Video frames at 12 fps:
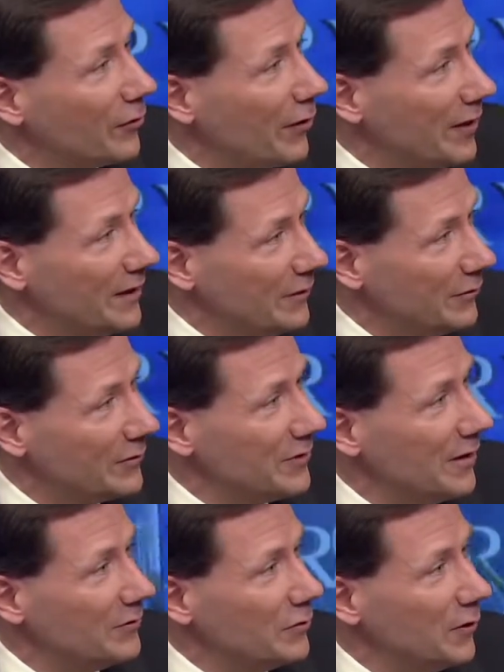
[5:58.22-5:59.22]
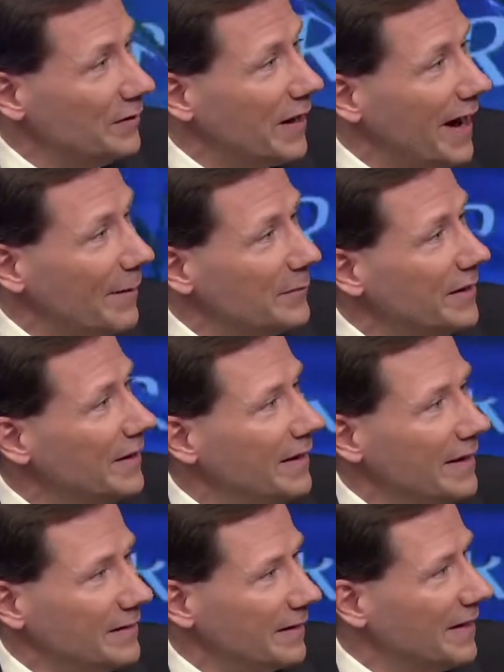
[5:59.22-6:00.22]
credit unions to adopt
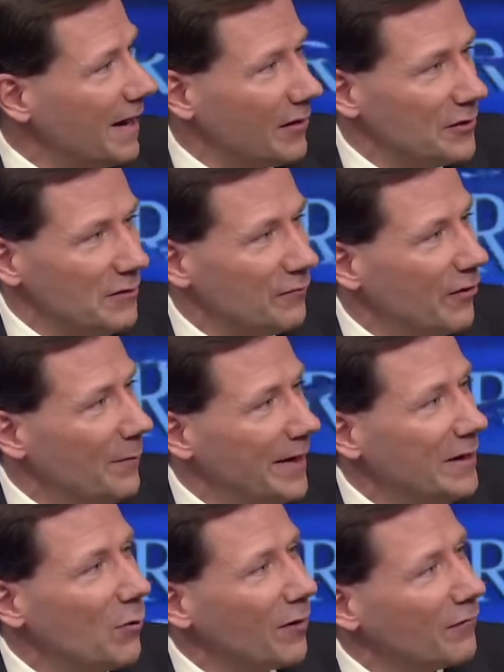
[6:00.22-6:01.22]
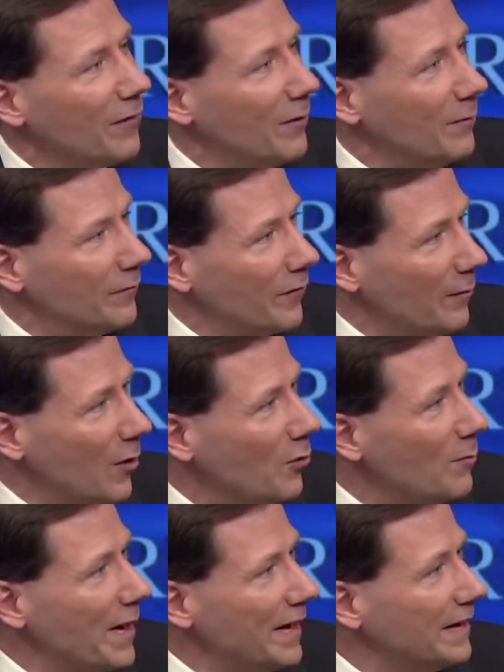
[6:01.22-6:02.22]
technology from anywhere from
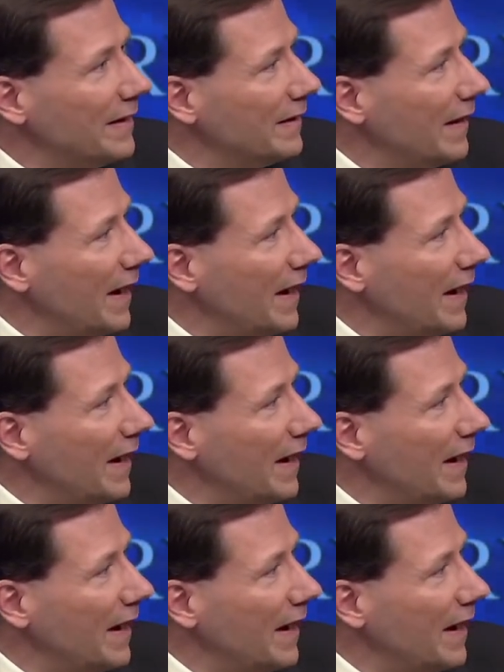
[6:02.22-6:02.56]
home banking